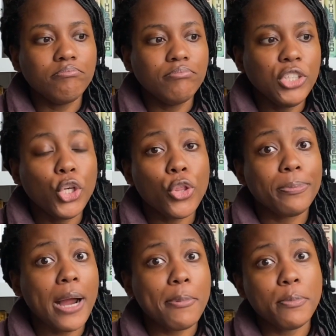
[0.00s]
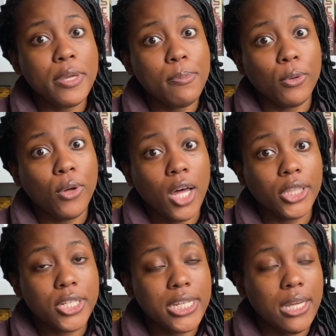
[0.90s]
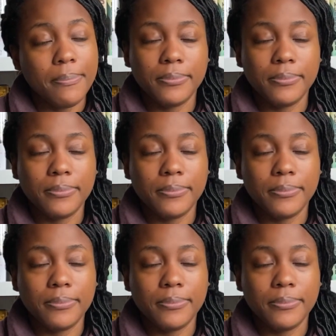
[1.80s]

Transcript: you know, the proper people on their team.